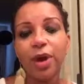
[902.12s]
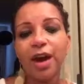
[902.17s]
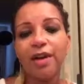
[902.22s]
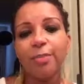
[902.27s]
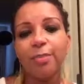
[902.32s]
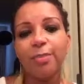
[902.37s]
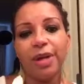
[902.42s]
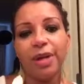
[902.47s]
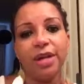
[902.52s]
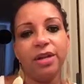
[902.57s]
have
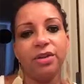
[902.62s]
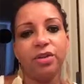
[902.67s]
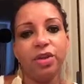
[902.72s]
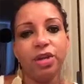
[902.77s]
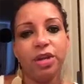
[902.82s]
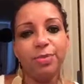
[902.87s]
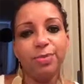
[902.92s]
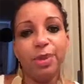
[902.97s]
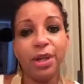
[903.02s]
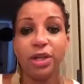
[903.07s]
a paler
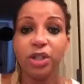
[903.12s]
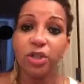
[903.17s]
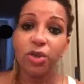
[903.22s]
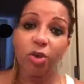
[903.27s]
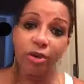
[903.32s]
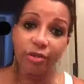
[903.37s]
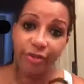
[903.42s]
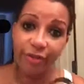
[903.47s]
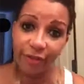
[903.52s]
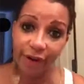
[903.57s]
complexion
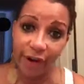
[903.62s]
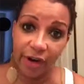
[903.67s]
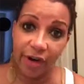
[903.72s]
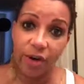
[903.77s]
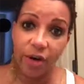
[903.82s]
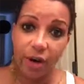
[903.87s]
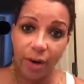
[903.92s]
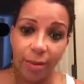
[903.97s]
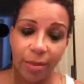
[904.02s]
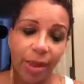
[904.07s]
or a
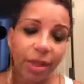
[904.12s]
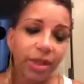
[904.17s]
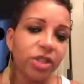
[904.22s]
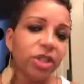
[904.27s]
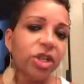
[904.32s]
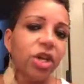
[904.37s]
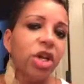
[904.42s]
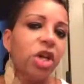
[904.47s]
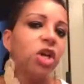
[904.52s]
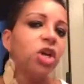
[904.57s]
fairer
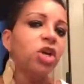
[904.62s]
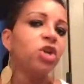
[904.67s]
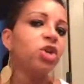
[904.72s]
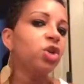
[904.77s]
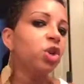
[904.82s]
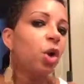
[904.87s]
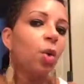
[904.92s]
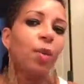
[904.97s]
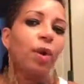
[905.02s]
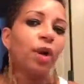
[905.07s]
complexion,
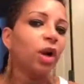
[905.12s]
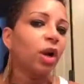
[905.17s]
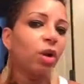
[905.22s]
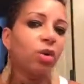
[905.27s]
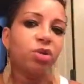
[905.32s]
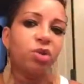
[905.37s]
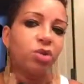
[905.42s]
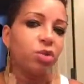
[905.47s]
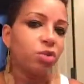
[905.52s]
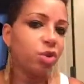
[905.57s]
you don't want to
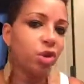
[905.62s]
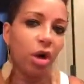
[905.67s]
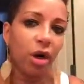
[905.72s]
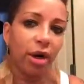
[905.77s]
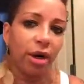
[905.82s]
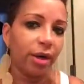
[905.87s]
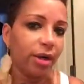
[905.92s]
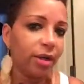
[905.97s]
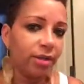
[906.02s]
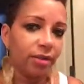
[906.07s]
go too
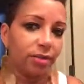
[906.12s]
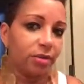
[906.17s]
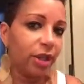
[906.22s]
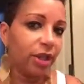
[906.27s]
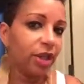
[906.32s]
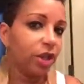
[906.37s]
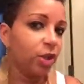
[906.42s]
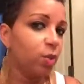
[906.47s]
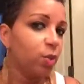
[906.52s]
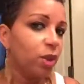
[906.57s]
dark.
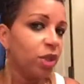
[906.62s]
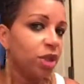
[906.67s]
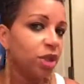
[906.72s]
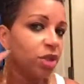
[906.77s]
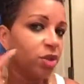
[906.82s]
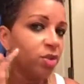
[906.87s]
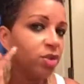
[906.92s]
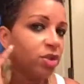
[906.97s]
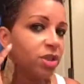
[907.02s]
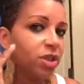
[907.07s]
Like you wouldn't
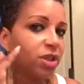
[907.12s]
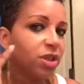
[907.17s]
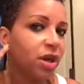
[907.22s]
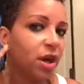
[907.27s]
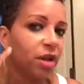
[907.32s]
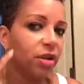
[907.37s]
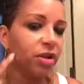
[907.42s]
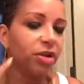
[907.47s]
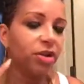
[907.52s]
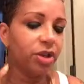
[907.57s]
use this
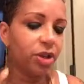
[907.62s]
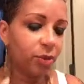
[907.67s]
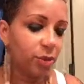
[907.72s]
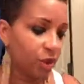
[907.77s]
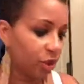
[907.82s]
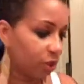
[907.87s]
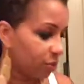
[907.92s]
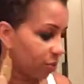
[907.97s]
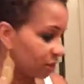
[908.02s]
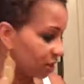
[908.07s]
color. You
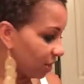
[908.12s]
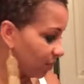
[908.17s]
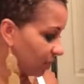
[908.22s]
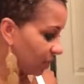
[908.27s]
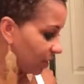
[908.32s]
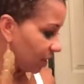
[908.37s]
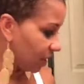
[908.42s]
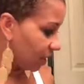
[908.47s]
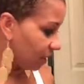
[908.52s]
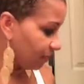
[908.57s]
would use
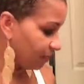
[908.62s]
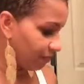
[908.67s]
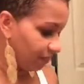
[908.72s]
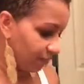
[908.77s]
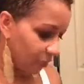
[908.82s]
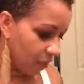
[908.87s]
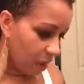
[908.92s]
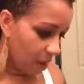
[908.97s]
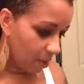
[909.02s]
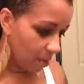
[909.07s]
something
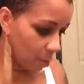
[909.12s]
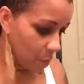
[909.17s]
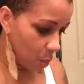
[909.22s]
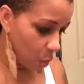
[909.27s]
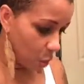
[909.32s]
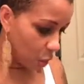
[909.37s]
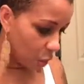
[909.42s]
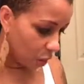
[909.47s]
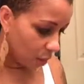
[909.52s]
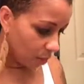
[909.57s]

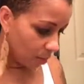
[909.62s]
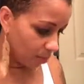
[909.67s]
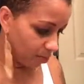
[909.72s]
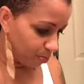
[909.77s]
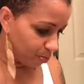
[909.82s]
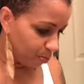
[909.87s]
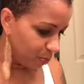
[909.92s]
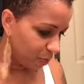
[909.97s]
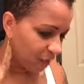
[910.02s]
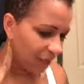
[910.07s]
more
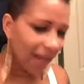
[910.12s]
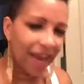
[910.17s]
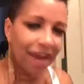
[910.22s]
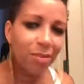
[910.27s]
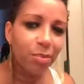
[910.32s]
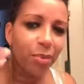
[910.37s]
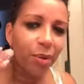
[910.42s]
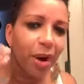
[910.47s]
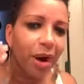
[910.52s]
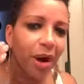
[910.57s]

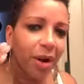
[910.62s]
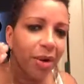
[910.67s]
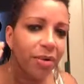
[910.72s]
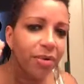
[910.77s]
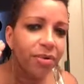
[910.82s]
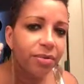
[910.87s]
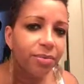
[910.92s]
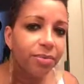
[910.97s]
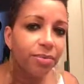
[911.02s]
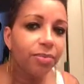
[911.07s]
light
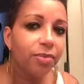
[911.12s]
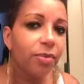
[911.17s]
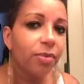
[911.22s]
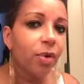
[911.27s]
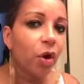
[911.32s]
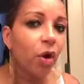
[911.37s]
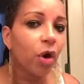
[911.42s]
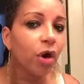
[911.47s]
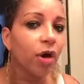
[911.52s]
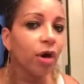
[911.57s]
brown
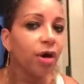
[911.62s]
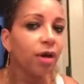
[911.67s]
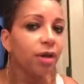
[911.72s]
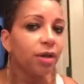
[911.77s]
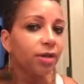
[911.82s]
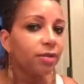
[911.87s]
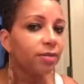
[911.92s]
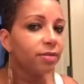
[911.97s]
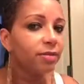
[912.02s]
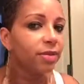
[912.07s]
or
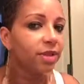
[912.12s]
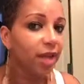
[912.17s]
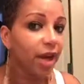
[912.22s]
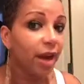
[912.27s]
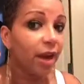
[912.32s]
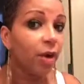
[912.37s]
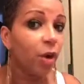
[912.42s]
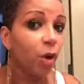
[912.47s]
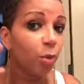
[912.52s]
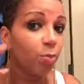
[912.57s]

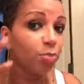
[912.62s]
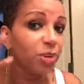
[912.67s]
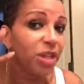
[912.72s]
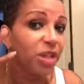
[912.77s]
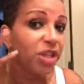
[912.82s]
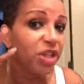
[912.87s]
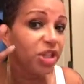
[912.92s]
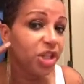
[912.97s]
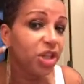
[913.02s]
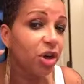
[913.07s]
yeah, or
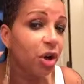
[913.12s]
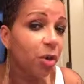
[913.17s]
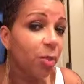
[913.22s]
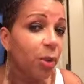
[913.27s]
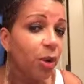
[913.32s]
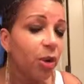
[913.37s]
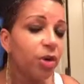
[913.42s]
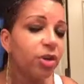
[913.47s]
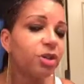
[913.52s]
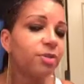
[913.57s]
peachy
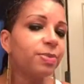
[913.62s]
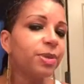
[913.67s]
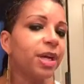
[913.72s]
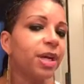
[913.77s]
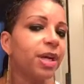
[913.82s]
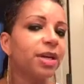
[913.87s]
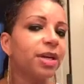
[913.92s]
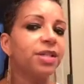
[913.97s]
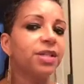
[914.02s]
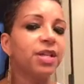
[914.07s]
almost
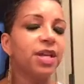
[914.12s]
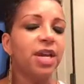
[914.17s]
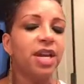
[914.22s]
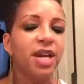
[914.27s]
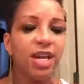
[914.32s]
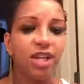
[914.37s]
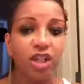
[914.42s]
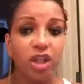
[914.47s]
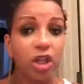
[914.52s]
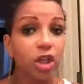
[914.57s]
because
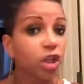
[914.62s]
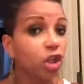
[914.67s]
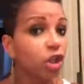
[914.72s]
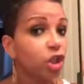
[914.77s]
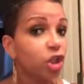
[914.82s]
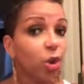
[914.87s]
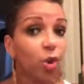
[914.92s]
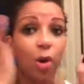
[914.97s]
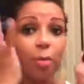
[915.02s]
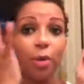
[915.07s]
it's going to
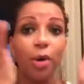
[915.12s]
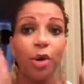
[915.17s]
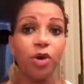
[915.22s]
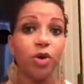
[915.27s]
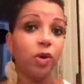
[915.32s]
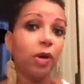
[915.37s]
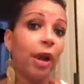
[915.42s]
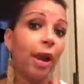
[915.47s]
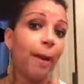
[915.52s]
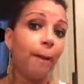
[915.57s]
show up on
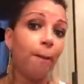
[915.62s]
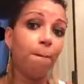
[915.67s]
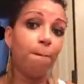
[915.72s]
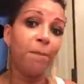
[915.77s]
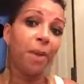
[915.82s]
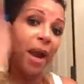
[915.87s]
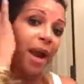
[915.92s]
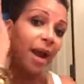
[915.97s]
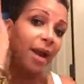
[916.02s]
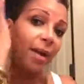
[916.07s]
you like
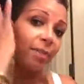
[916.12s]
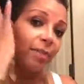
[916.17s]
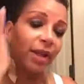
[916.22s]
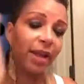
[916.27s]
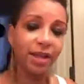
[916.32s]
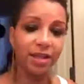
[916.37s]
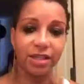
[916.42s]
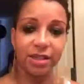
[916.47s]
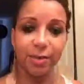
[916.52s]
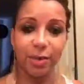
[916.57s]
bam,
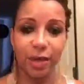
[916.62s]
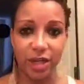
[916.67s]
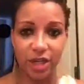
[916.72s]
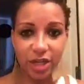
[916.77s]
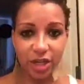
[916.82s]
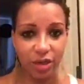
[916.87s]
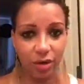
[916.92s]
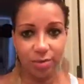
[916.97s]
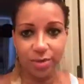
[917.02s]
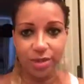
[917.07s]
like somebody
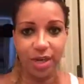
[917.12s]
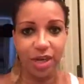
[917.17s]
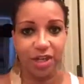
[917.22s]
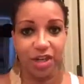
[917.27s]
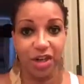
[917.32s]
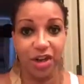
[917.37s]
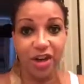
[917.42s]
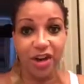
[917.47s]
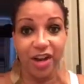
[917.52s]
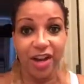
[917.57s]
hit you
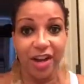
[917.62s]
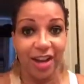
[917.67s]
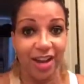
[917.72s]
upside your